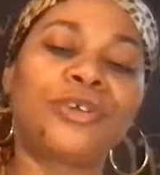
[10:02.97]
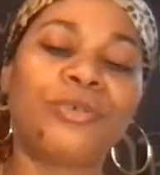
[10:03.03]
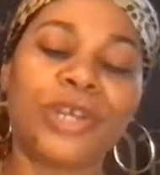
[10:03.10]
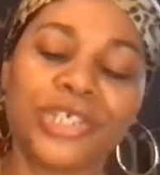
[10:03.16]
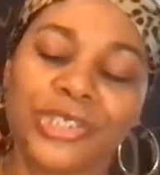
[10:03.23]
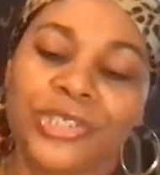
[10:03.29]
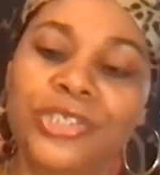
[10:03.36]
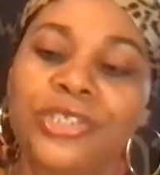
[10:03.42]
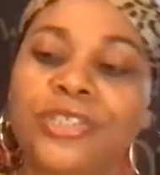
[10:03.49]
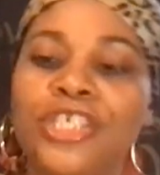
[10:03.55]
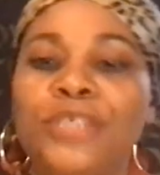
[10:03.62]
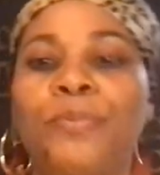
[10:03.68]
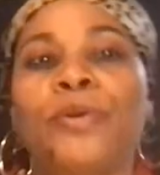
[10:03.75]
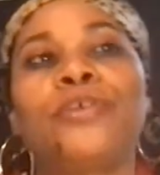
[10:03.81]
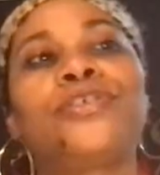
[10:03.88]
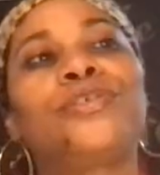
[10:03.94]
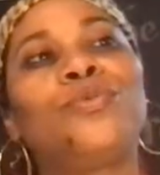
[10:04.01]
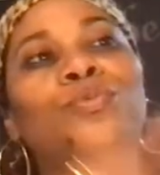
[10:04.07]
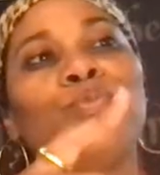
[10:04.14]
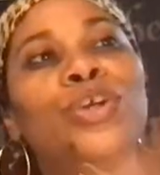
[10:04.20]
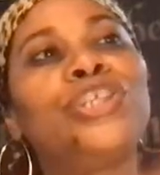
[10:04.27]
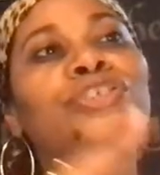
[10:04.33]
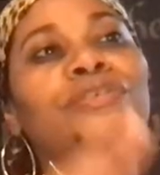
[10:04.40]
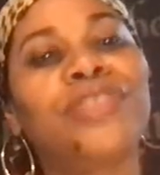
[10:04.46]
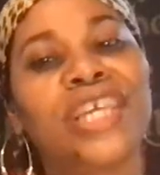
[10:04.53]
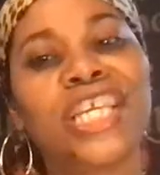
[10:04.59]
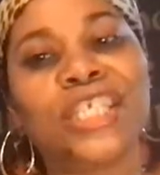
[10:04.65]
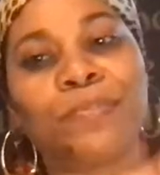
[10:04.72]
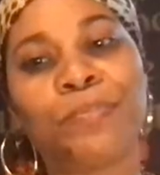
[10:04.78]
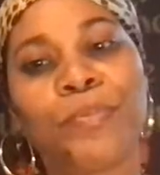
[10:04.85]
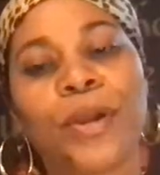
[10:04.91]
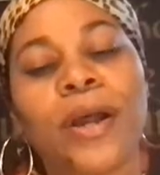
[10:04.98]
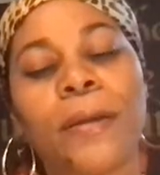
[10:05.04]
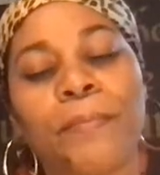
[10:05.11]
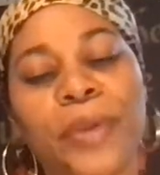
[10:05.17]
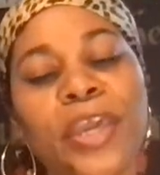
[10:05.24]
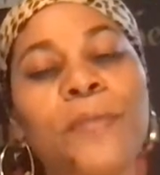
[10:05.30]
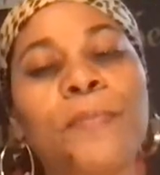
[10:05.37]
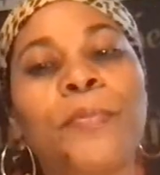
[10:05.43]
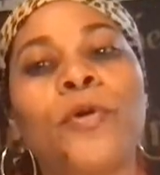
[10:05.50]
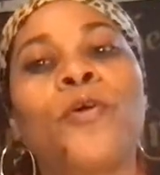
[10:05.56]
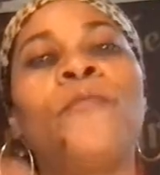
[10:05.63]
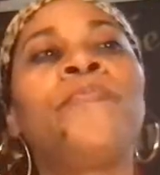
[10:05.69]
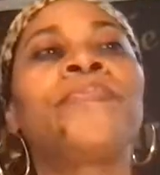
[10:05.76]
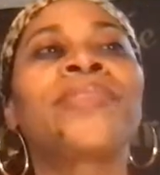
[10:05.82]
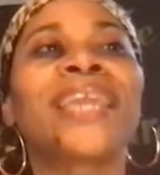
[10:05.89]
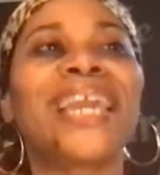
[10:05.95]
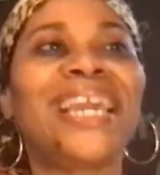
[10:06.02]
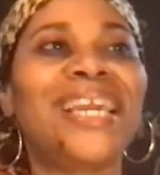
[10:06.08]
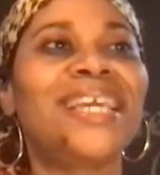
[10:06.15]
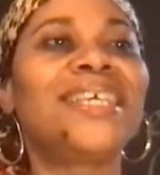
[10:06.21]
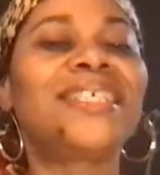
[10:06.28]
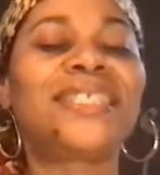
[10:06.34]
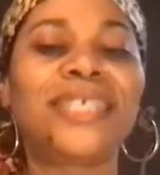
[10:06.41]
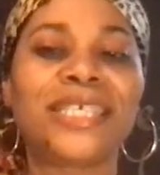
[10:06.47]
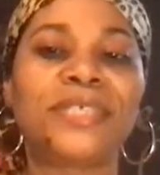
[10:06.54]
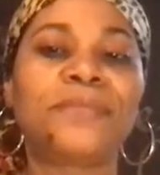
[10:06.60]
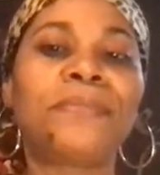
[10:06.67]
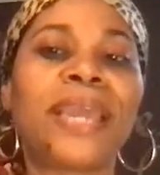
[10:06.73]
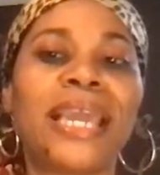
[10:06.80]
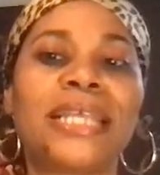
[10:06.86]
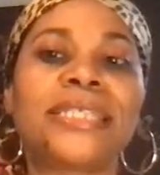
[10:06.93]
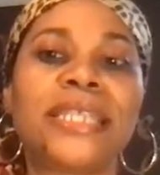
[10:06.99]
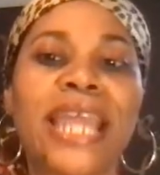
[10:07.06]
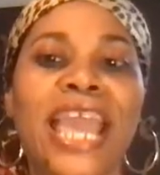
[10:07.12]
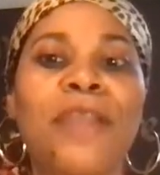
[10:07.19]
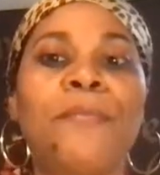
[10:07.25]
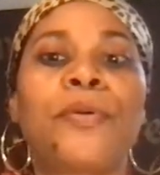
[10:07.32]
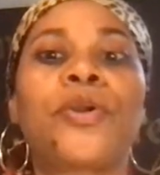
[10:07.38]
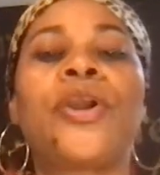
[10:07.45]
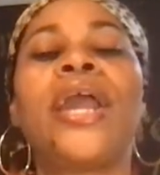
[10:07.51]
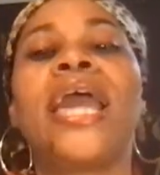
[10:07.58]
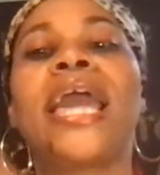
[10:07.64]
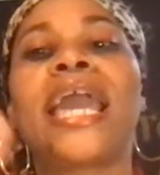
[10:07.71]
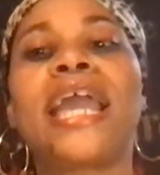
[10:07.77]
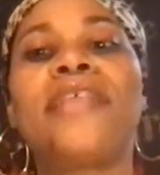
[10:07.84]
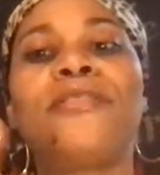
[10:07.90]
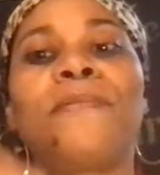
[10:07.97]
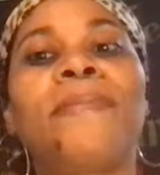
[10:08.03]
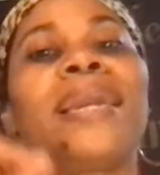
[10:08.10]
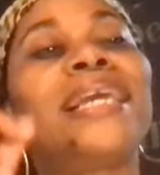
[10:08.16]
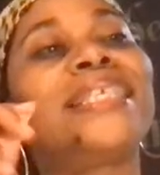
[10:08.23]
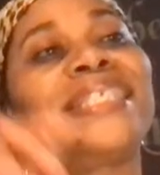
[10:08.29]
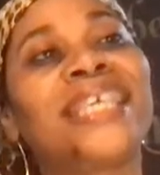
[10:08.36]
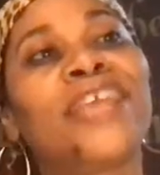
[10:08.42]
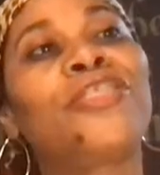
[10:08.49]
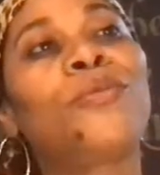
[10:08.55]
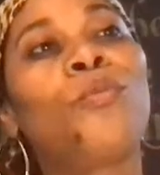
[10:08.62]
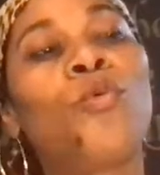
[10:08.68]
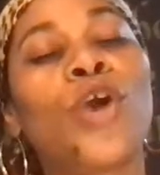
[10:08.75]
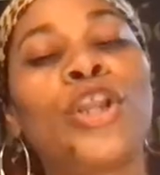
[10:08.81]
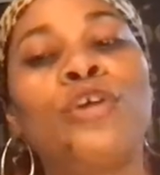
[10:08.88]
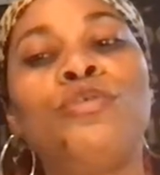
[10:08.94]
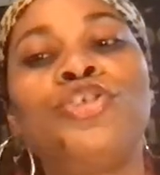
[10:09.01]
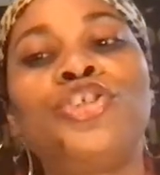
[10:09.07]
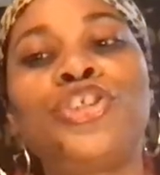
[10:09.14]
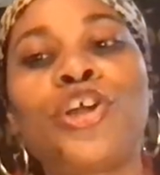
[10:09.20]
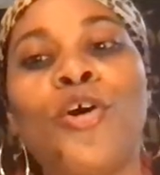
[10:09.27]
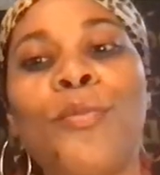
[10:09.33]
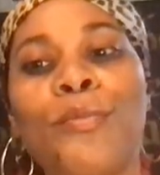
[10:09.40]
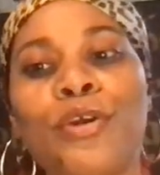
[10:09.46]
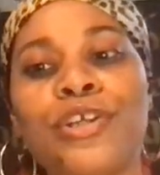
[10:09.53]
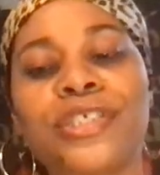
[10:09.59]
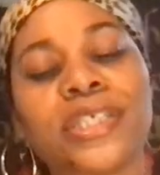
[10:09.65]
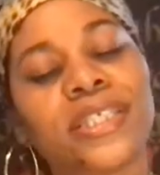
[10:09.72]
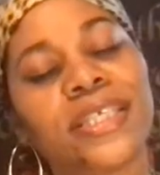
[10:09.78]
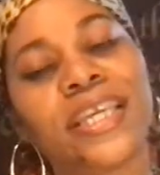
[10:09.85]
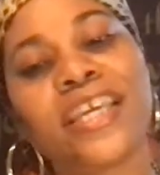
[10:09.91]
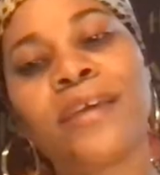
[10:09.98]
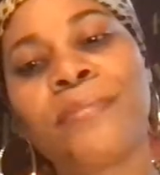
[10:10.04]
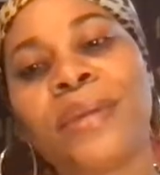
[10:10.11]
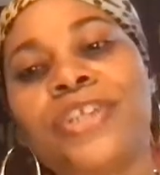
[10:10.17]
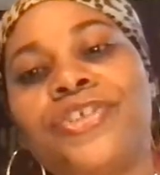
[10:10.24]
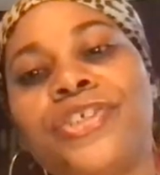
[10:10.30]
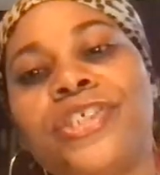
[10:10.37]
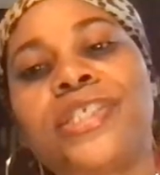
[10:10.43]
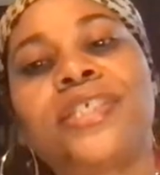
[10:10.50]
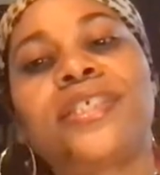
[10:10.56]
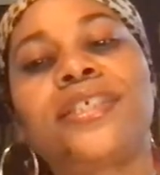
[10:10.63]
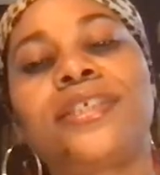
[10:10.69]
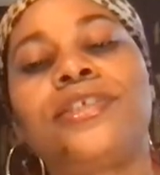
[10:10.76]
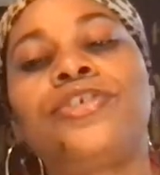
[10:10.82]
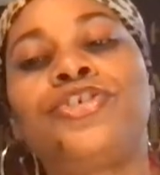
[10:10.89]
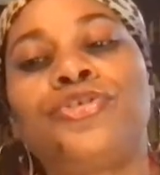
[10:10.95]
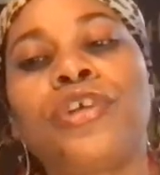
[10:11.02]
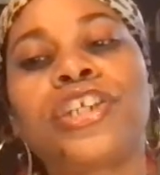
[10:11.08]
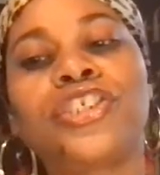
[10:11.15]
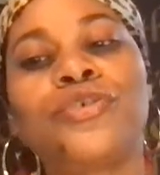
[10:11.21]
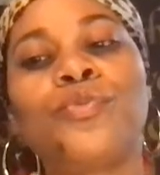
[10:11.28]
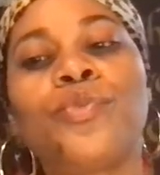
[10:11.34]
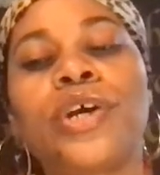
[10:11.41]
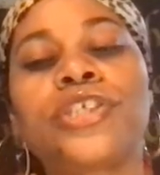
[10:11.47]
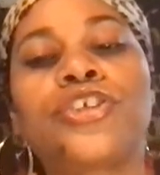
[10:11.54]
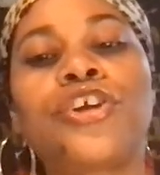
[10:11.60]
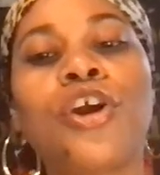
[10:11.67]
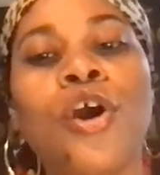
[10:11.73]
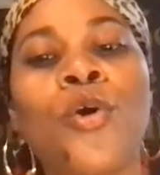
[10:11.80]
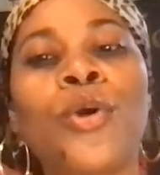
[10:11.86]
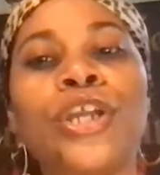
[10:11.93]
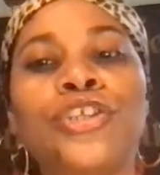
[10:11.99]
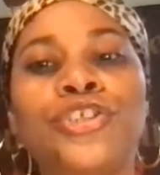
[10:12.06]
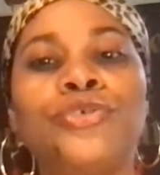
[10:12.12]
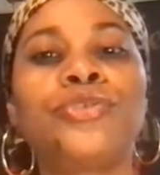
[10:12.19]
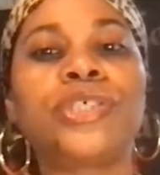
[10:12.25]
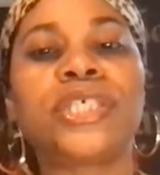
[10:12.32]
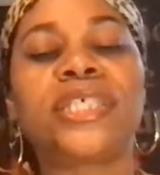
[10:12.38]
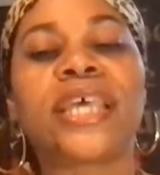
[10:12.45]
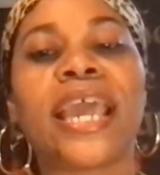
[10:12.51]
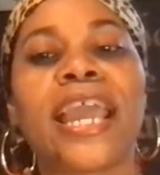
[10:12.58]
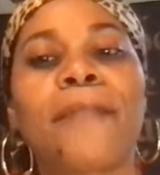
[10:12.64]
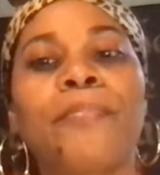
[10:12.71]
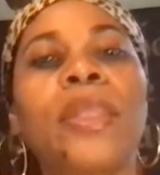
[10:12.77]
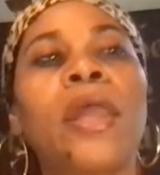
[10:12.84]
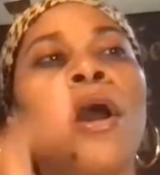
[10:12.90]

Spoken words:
question to this person, which of these people is this man's neighbor? And the man said the one who showed mercy to him, and Jesus's instruction was go and do the same.